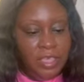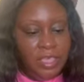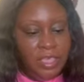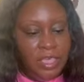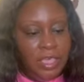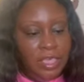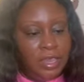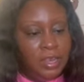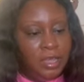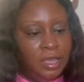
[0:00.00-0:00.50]

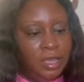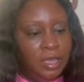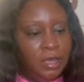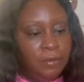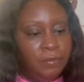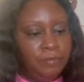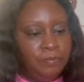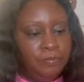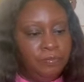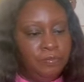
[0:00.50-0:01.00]

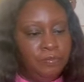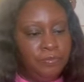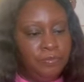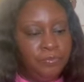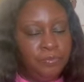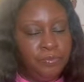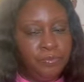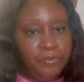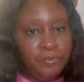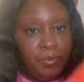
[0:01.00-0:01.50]
and
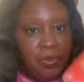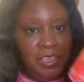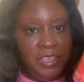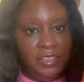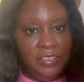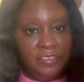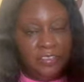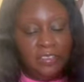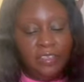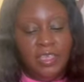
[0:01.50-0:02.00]

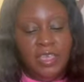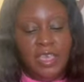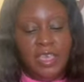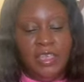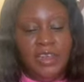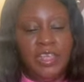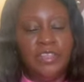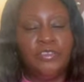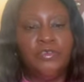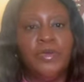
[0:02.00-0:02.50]
peach.
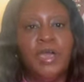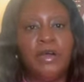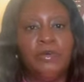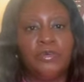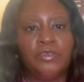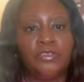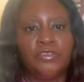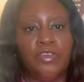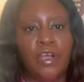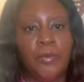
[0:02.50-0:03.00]
And they do have
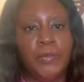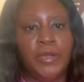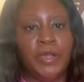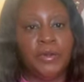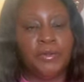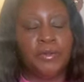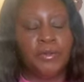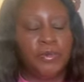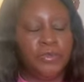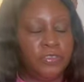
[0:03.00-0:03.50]
a
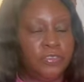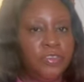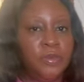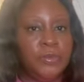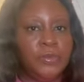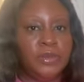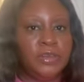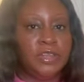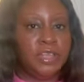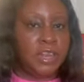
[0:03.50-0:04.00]
strawberry one too,
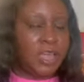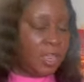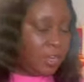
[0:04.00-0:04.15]
but that I